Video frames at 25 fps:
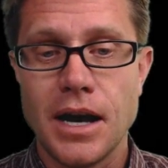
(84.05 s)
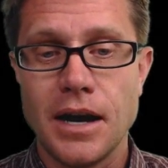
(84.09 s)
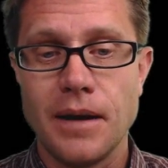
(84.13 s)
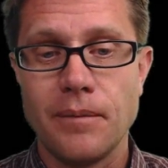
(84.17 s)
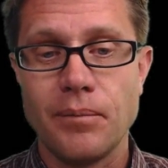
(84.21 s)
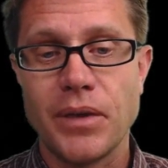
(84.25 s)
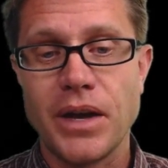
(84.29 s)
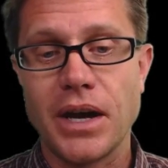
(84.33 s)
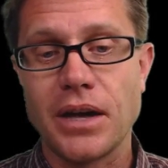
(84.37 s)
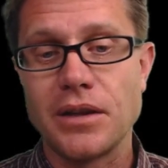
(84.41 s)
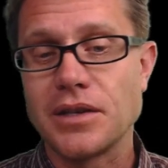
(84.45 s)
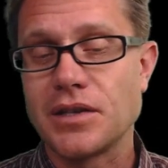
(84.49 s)

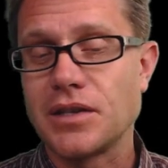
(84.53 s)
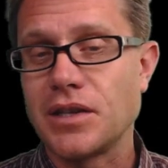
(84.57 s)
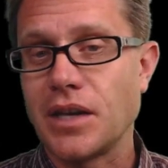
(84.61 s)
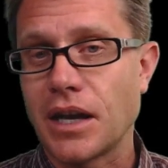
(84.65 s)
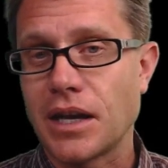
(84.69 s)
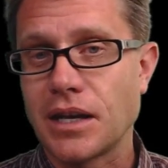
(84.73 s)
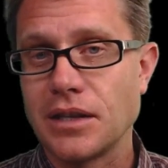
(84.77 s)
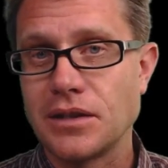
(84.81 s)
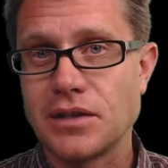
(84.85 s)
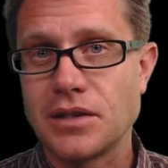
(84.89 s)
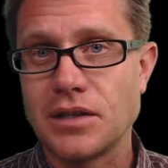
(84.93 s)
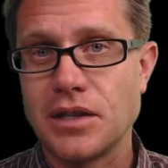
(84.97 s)
Um, now, the
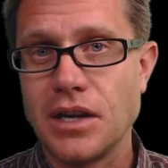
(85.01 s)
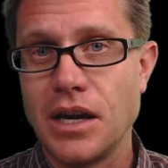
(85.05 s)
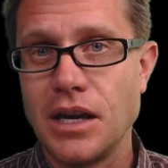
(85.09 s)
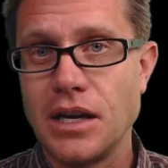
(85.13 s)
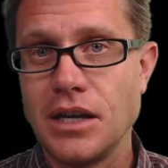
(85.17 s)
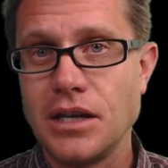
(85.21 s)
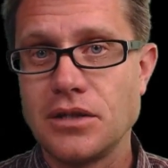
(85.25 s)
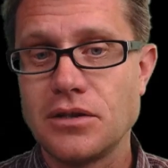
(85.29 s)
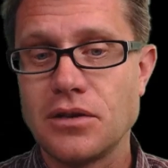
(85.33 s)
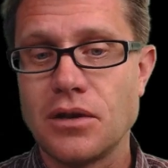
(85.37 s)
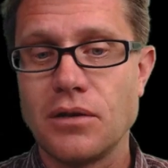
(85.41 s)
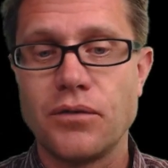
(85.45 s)
second
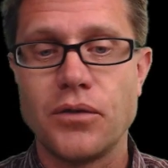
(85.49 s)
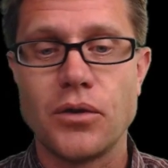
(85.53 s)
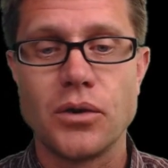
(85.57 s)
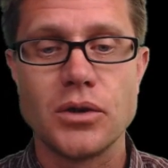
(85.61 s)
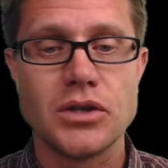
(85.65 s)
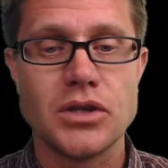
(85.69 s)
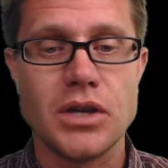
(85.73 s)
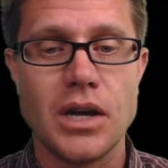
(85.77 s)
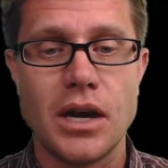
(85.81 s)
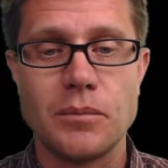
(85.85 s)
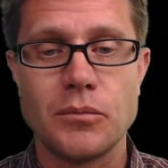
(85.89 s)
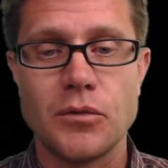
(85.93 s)
stage, the
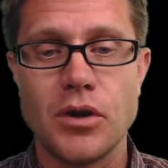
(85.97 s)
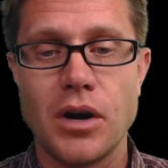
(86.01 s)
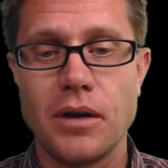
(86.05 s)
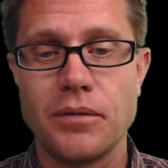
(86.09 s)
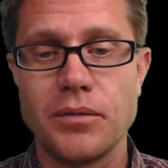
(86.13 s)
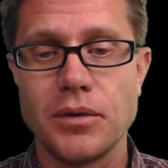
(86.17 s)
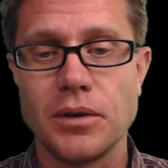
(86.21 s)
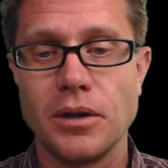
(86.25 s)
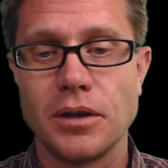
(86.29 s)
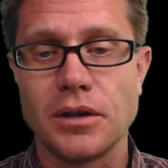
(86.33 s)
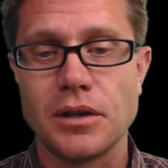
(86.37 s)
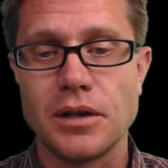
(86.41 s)
force time
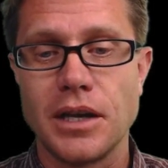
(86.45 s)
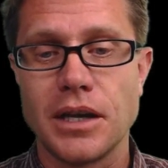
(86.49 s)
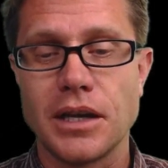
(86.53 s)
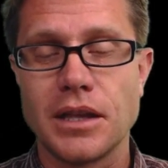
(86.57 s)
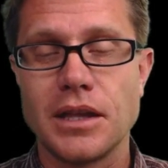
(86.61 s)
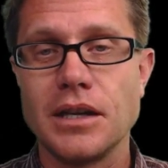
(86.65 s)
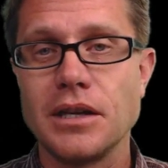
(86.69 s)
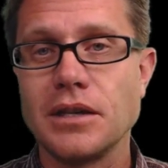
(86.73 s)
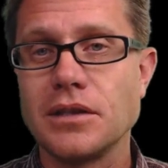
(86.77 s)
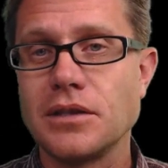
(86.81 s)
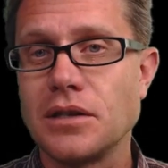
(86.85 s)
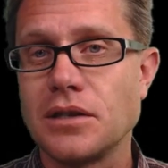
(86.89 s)
graph would look
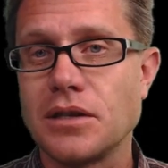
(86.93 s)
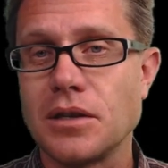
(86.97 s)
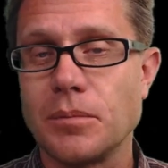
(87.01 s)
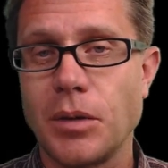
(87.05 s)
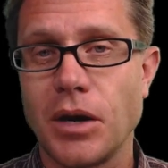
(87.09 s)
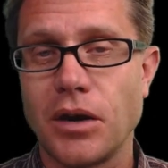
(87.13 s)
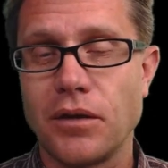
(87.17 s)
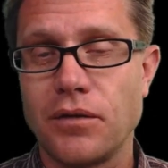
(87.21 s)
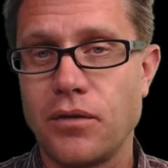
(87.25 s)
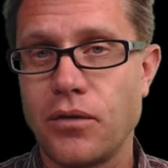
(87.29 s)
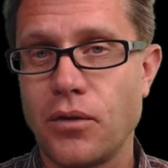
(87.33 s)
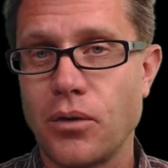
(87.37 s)
like this. It's
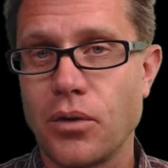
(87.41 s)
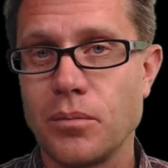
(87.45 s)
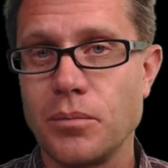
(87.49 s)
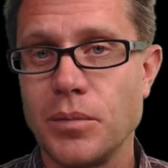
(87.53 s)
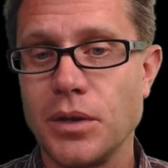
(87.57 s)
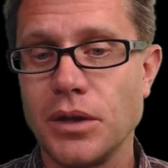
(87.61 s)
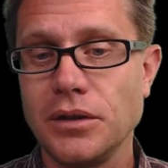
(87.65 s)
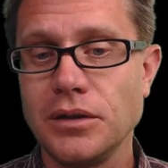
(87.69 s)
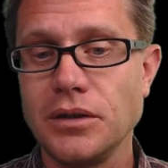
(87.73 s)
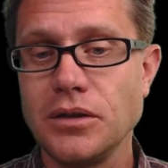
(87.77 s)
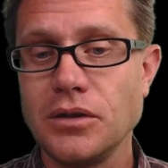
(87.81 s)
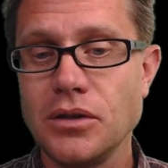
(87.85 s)
about 4
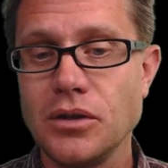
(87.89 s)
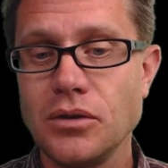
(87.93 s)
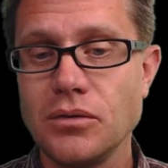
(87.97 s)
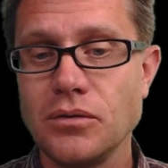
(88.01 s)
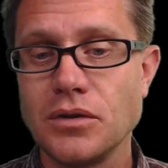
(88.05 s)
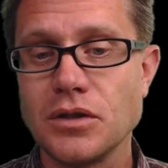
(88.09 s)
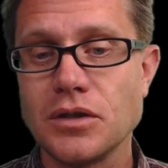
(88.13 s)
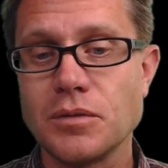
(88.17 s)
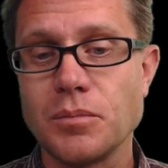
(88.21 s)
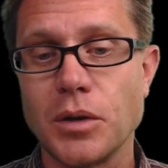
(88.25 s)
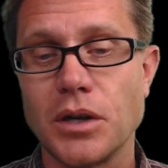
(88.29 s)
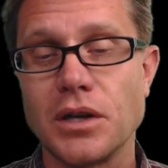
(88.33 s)
million
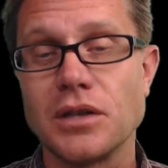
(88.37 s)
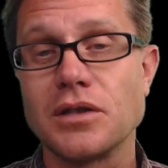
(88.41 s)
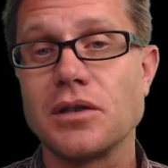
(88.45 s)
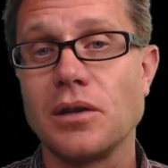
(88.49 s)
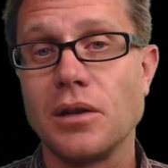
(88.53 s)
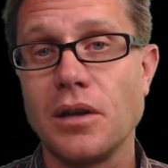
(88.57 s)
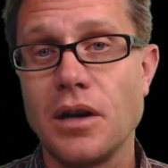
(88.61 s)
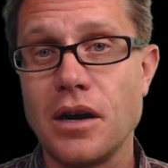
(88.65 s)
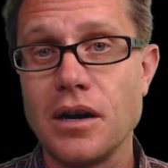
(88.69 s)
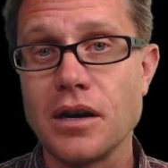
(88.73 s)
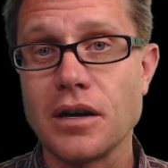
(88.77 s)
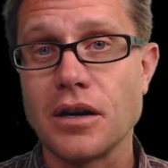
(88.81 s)
newtons, but
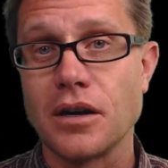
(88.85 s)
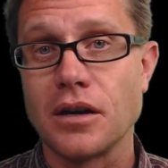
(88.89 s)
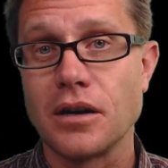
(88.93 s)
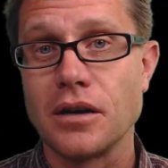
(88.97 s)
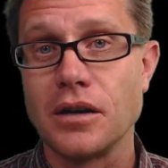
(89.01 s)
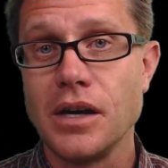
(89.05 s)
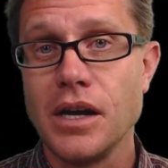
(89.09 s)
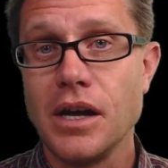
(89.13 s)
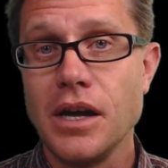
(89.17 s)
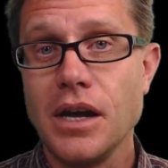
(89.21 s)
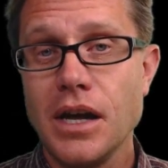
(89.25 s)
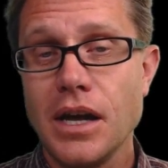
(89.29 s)
it's
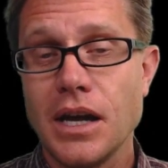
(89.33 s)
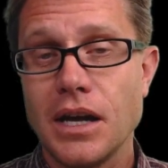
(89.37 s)
longer.